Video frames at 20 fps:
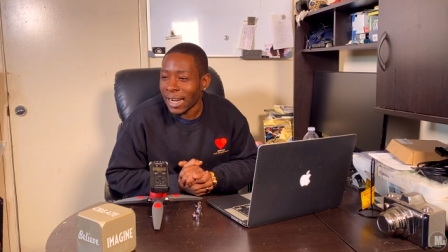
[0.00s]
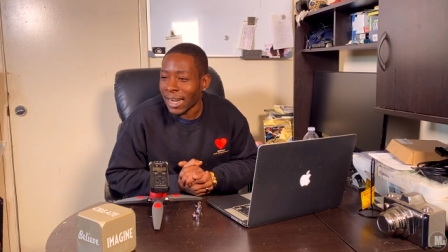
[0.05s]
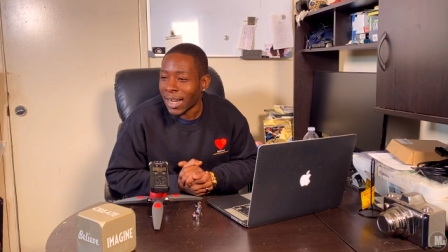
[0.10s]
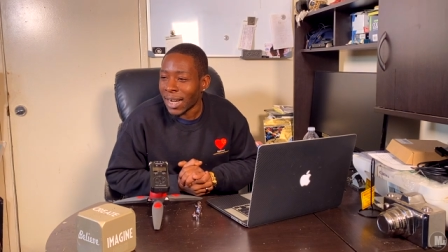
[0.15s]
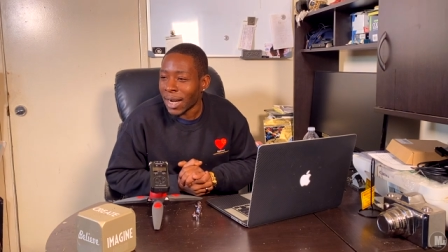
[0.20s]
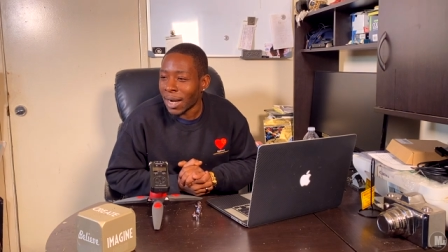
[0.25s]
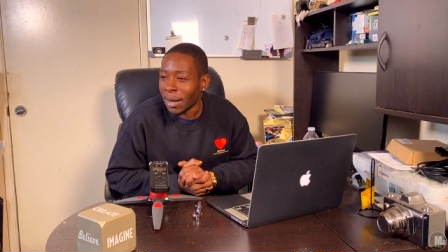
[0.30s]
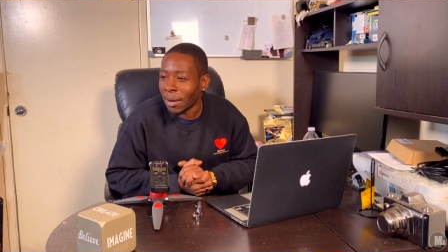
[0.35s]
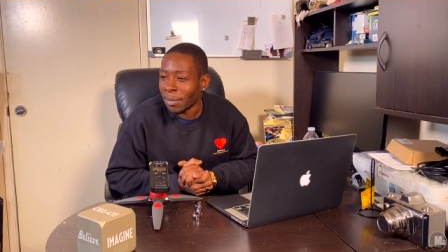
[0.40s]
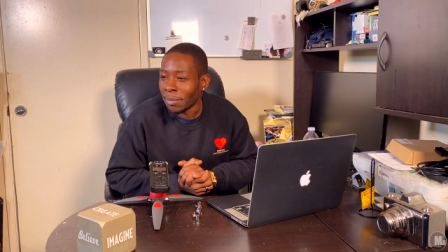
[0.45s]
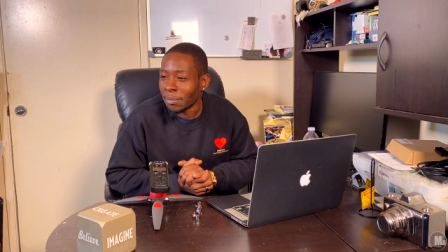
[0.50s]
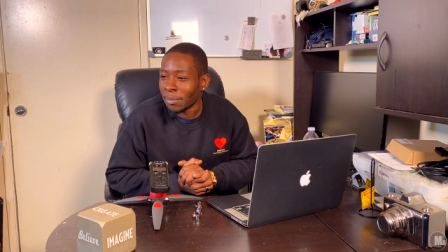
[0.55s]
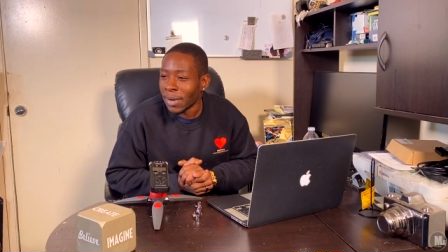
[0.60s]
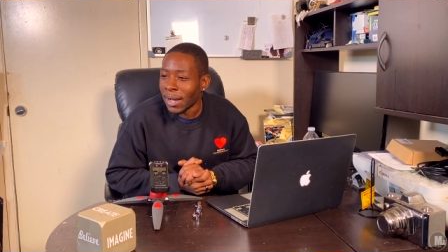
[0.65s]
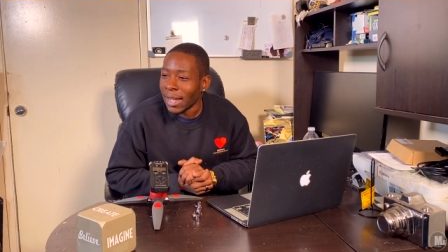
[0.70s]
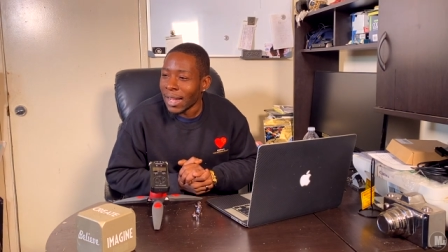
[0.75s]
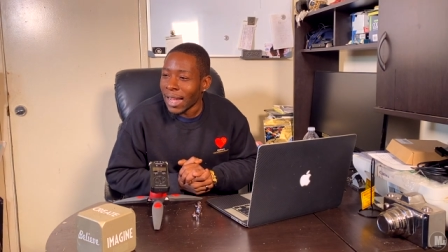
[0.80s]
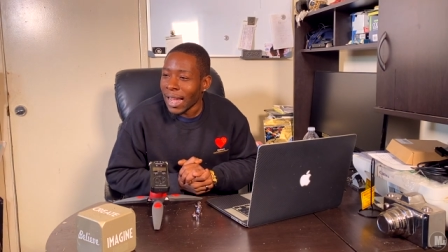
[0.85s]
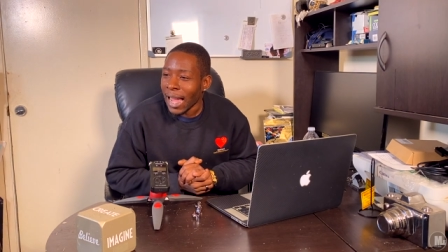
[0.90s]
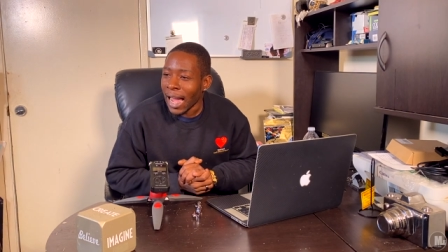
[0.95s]
Um
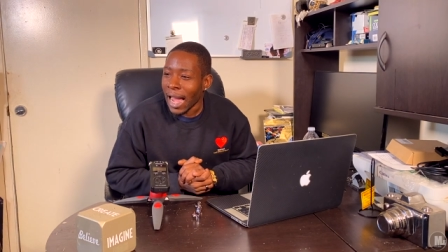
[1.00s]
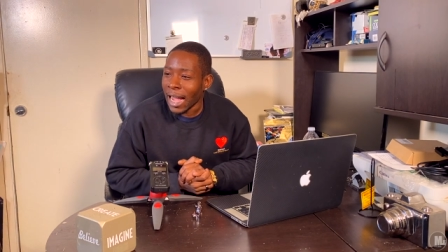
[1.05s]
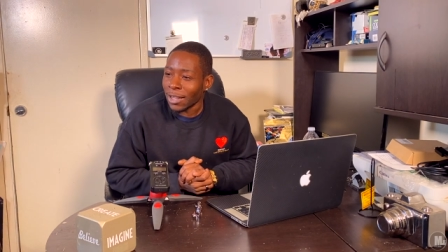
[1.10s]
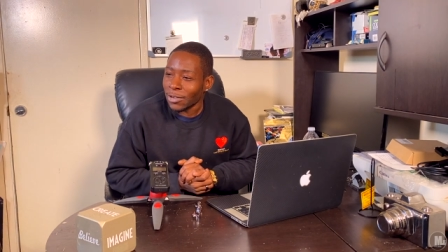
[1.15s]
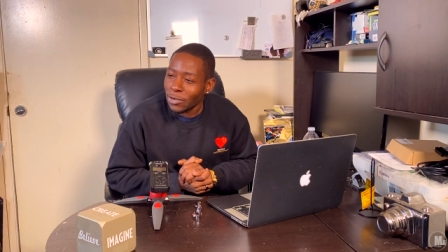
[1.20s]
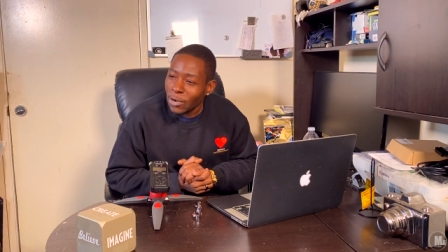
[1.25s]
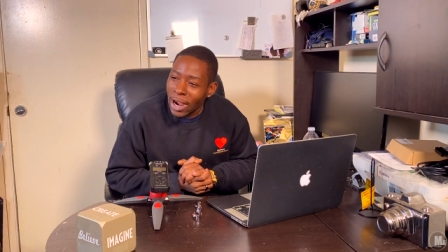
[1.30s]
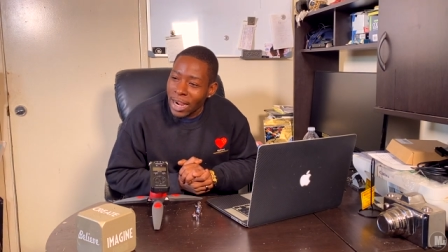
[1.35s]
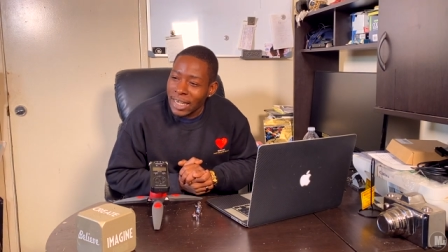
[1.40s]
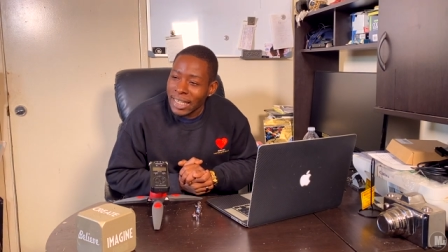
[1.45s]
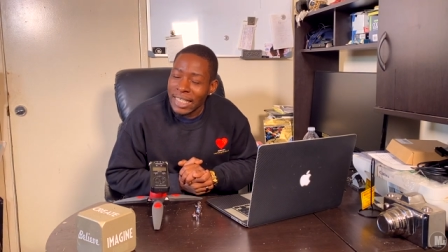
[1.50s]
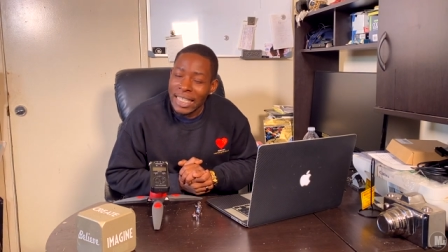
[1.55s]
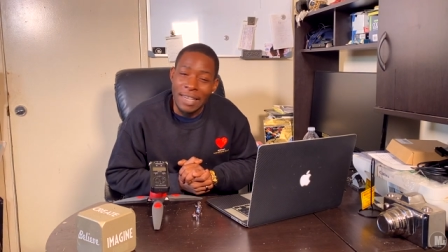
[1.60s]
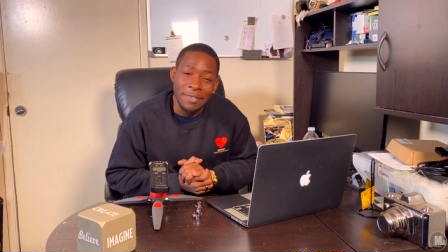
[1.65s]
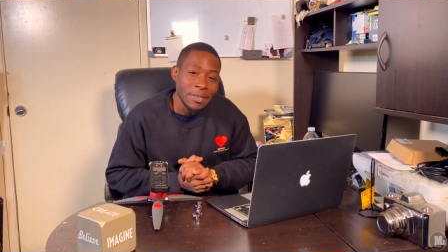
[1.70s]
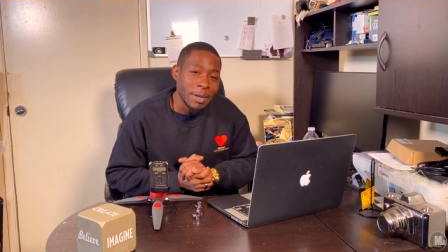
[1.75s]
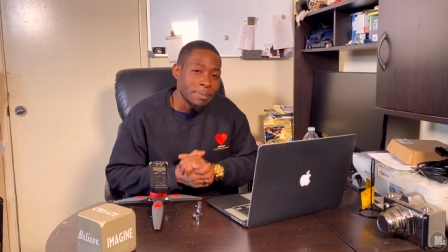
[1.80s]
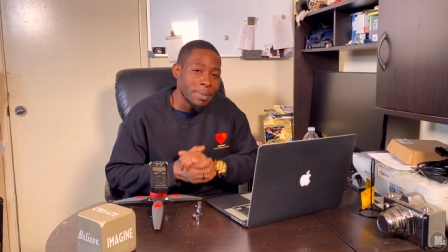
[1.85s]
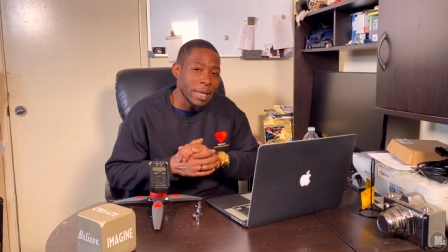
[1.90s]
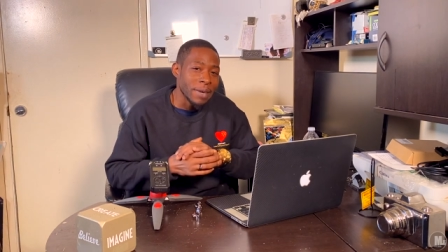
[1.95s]
I tried to
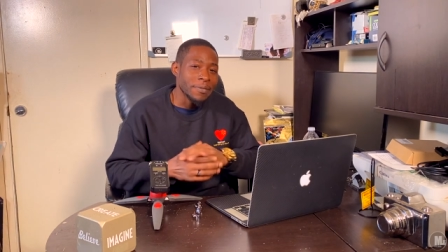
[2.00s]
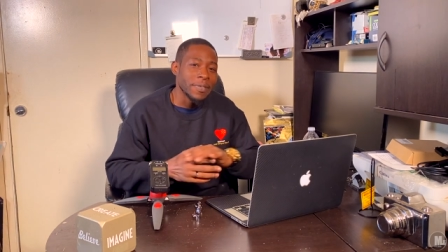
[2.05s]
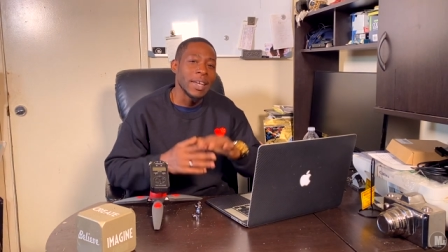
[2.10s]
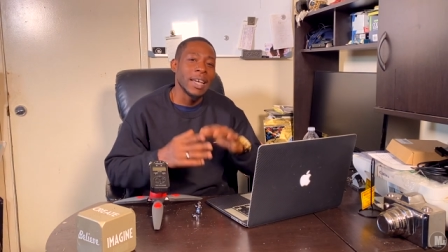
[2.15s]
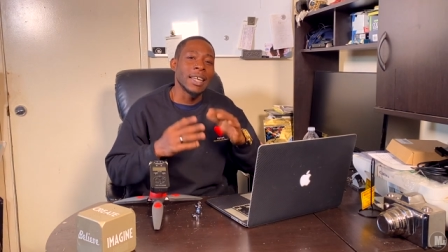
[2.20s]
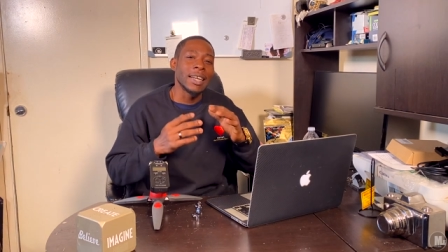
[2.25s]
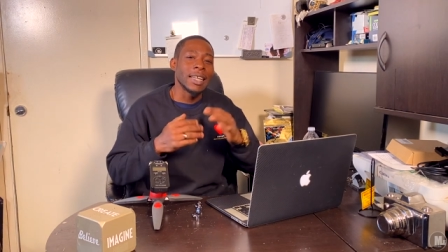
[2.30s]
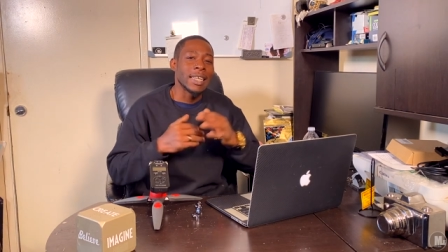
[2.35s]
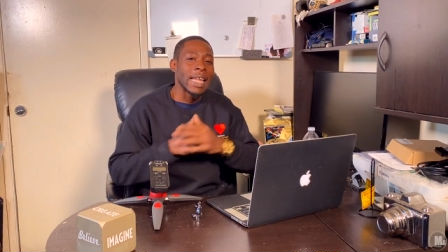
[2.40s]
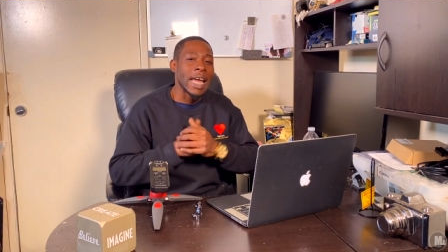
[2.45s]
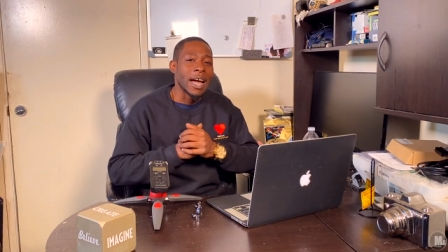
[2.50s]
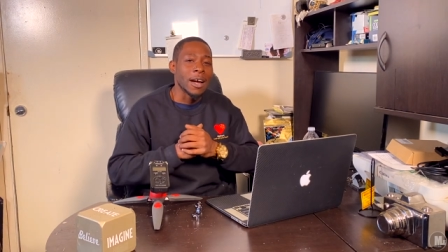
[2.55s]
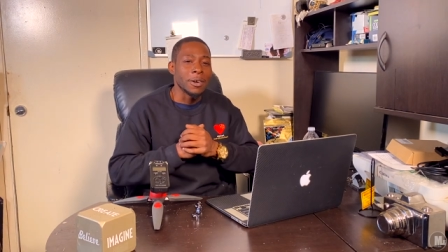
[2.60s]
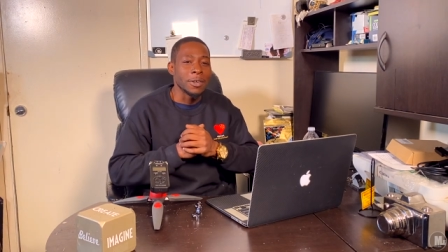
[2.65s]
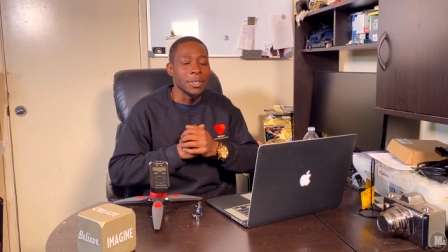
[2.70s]
give the benefit of the doubt.